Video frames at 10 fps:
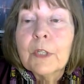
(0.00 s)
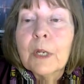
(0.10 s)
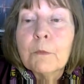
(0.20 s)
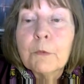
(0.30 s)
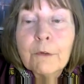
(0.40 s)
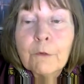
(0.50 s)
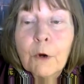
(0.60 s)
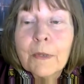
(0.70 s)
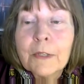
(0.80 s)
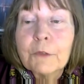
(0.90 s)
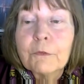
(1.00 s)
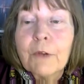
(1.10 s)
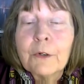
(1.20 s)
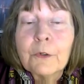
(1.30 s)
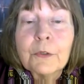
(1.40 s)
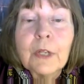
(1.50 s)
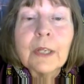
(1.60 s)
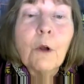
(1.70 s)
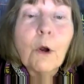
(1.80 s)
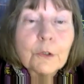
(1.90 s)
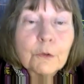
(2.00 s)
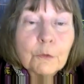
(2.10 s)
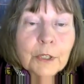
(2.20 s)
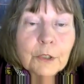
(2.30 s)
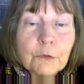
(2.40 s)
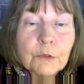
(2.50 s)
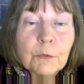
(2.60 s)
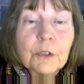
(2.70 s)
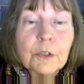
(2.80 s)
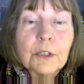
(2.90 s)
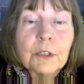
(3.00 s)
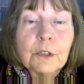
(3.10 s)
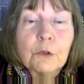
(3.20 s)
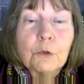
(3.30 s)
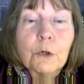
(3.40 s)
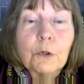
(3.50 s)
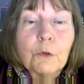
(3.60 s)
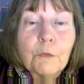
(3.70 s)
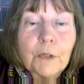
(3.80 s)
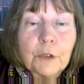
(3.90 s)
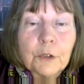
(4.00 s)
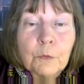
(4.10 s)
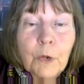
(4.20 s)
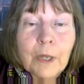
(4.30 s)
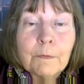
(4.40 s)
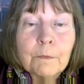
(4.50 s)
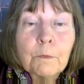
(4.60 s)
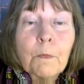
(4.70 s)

Contemporary Romance Writers and Hearts Through History, which is the historical fiction one.